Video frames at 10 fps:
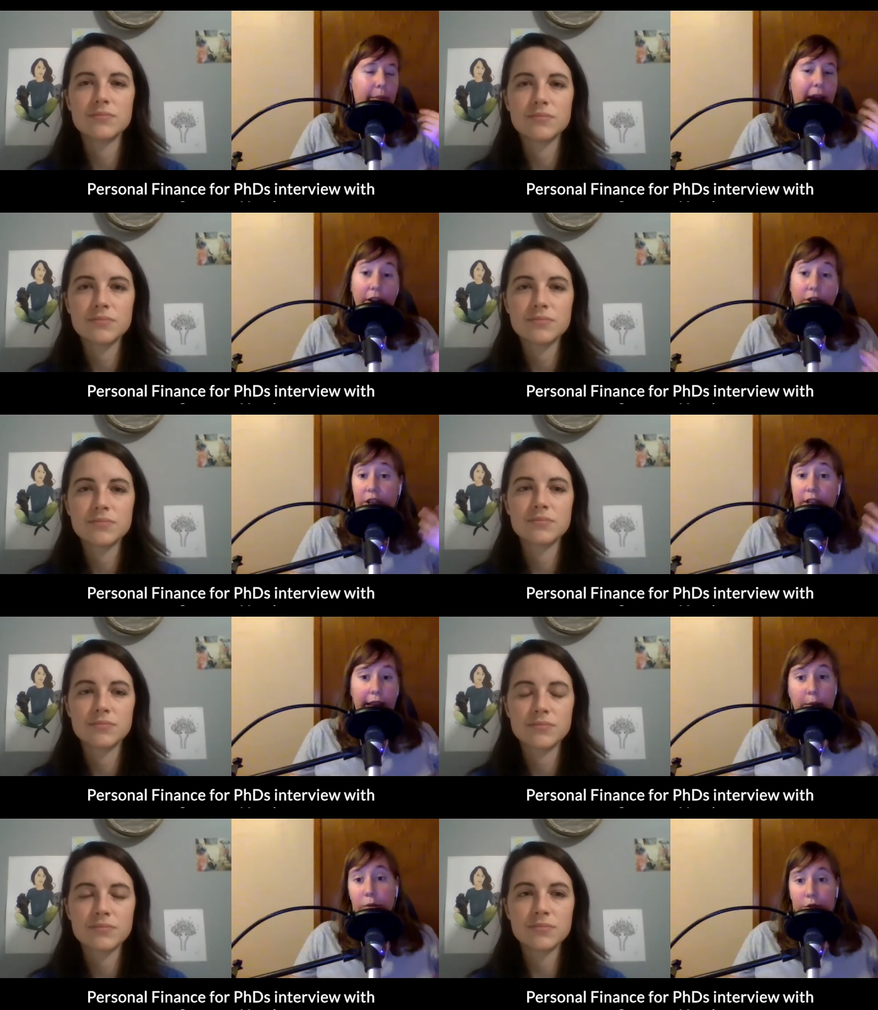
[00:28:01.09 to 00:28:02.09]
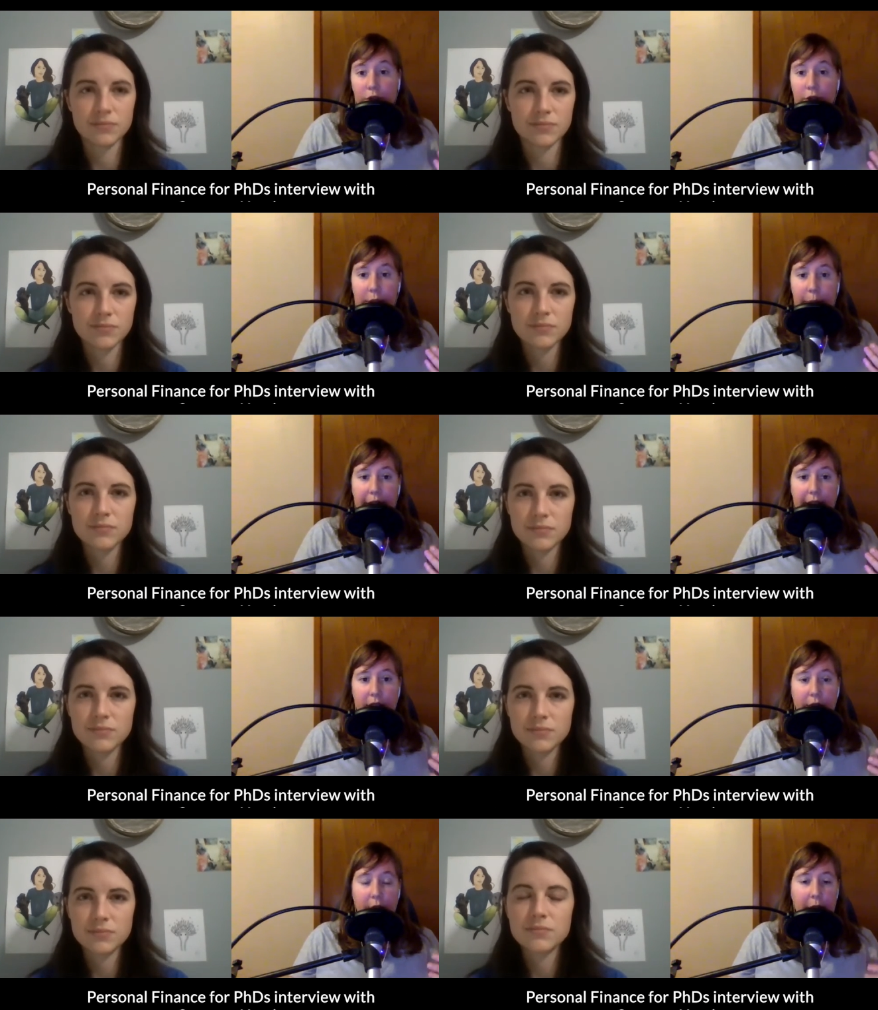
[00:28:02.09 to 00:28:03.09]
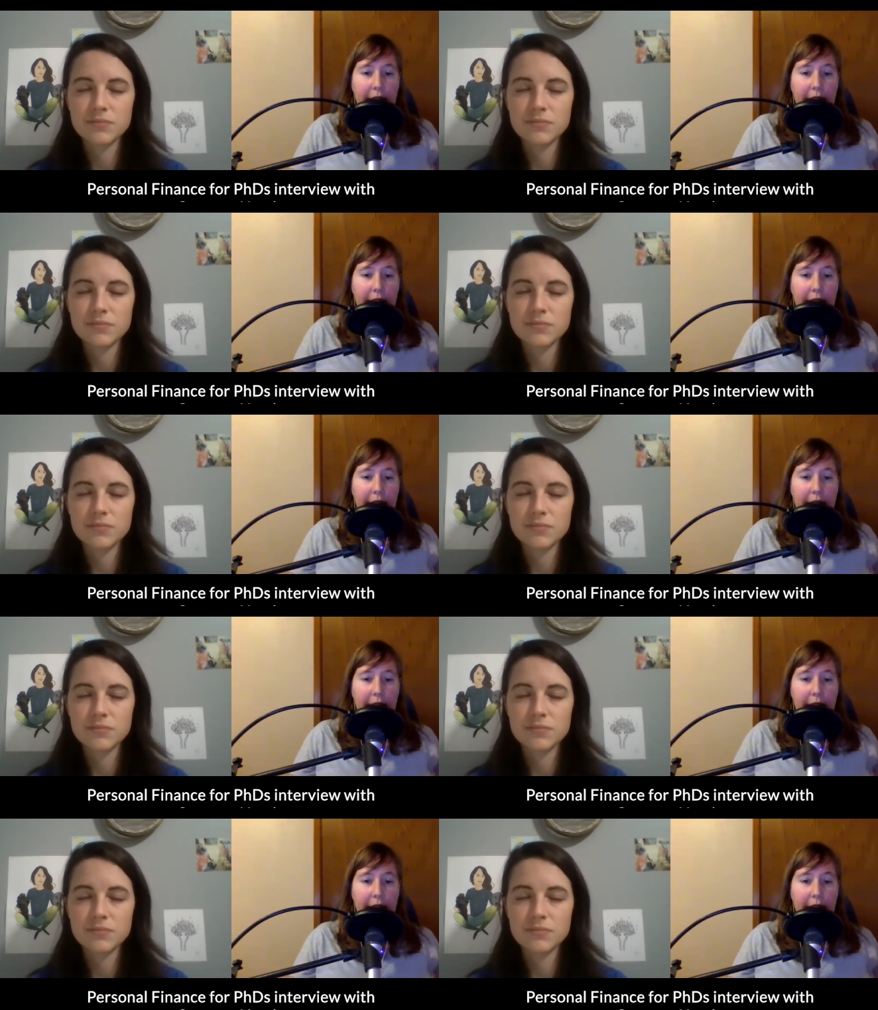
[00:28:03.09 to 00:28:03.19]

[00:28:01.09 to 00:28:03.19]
Speaker 1: um, energy like boost you experience from